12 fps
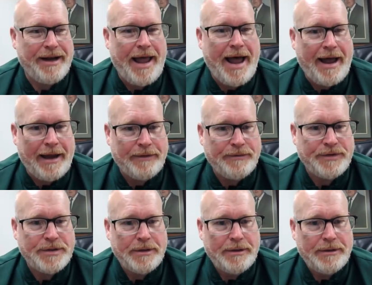
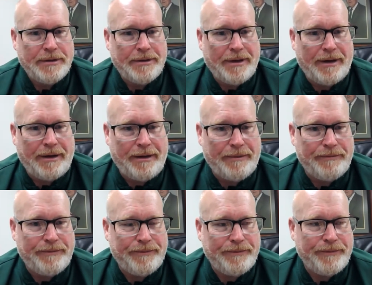lives.
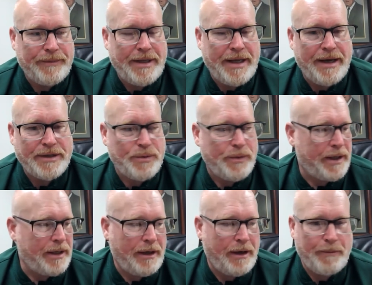Yes, we
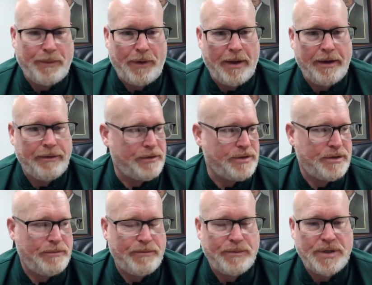can complain. There's
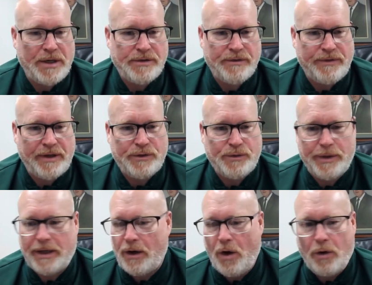tons of things we
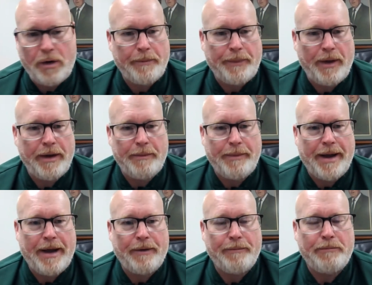can all complain
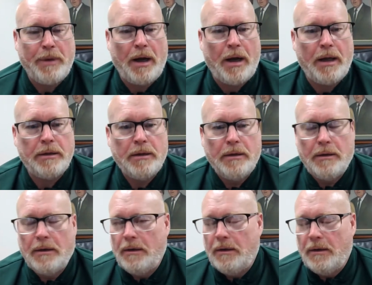about, but
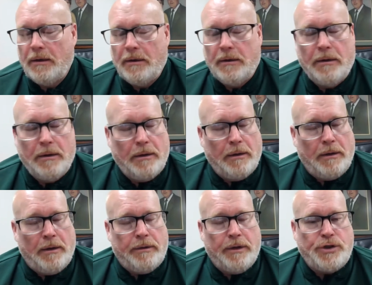
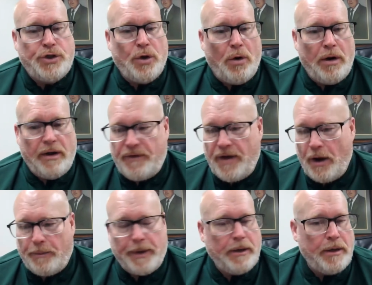the joy of
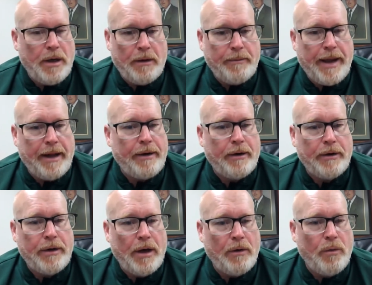helping a young man or a
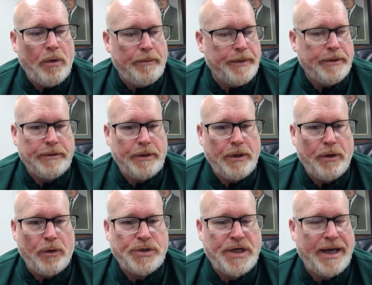young woman,
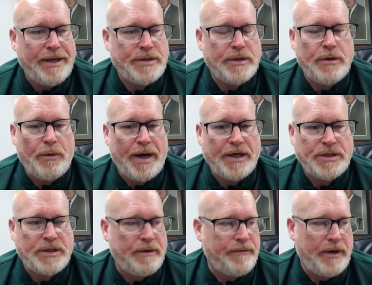change the
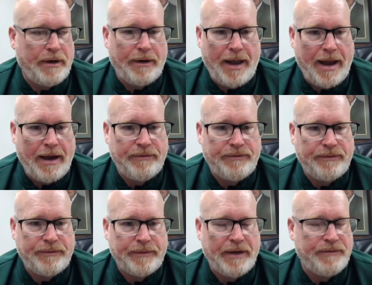direction of their
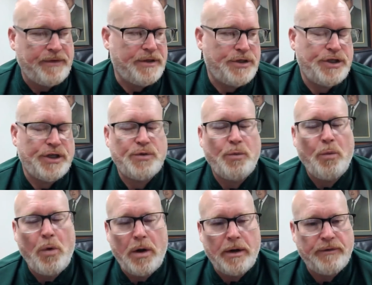life. If it's just
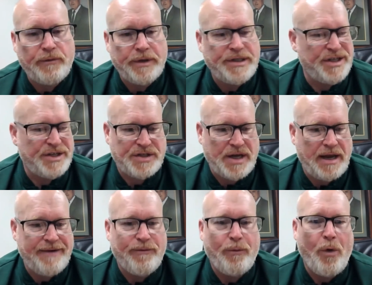one, if we just
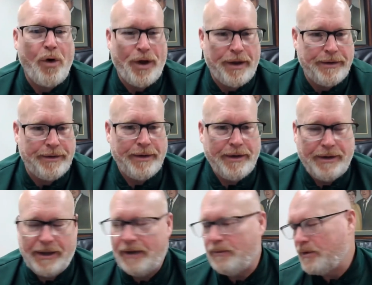save one,
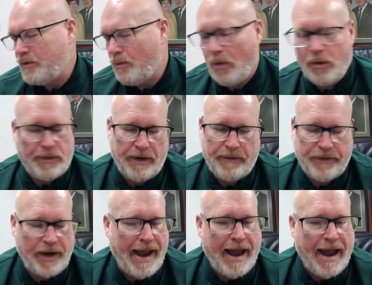it was worth every